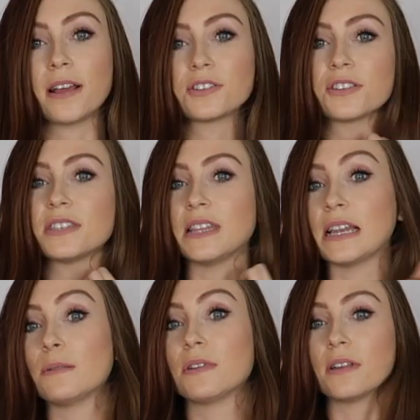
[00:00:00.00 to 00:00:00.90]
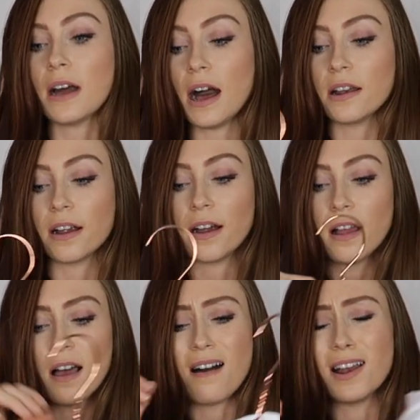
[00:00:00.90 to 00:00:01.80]
I can just see the little bit of the collar.
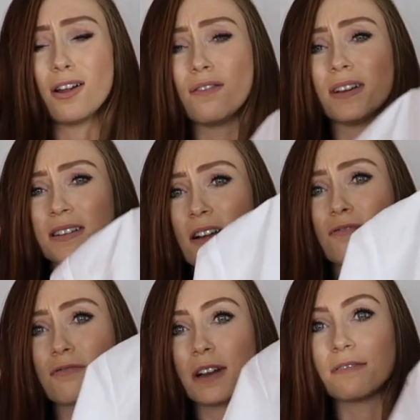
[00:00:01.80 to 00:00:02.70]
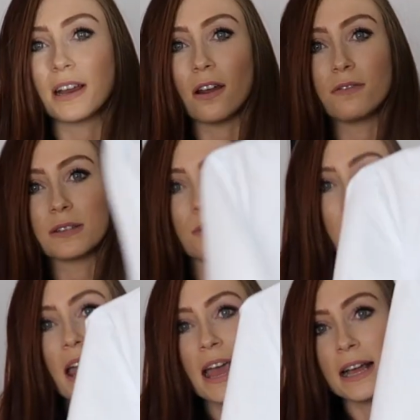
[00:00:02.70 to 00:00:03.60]
I love it. I really, really love this one.